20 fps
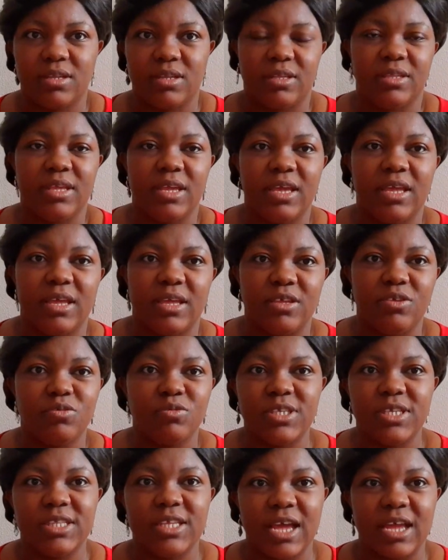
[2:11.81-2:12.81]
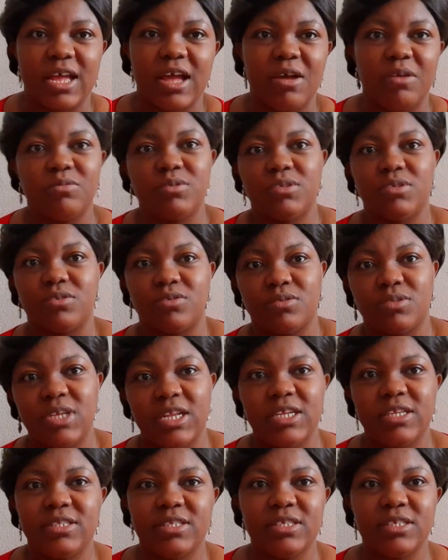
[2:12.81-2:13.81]
there using the account
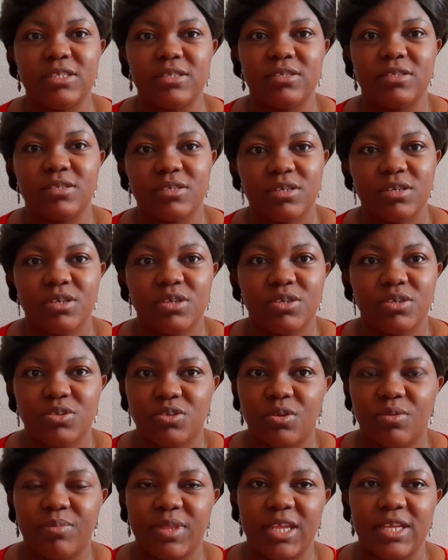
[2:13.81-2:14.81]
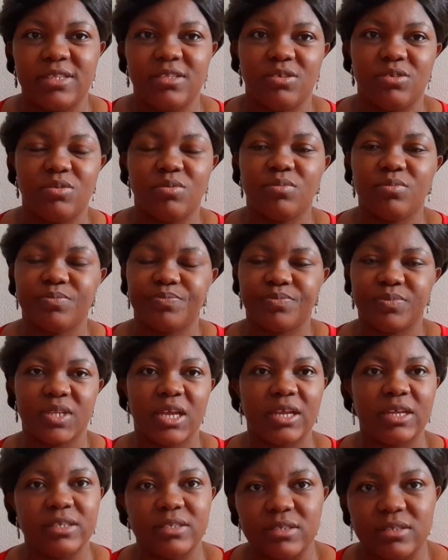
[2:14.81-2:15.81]
deleting some things you know
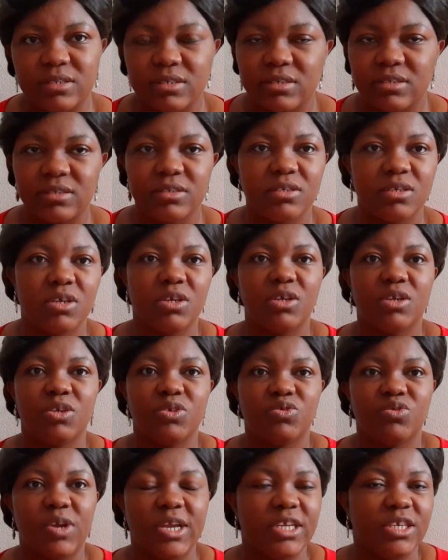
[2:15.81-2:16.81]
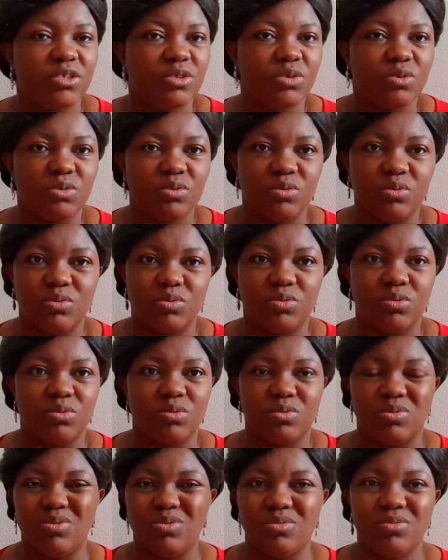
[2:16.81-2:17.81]
and trying
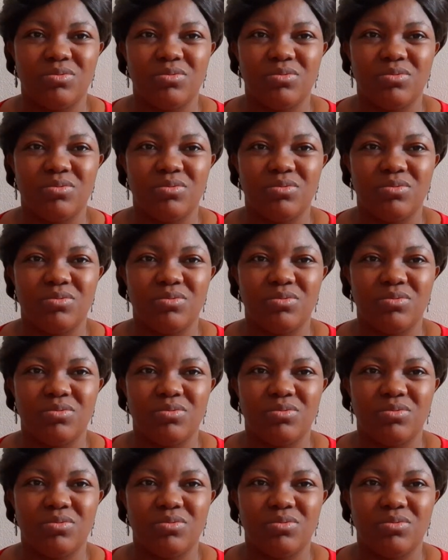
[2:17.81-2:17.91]
to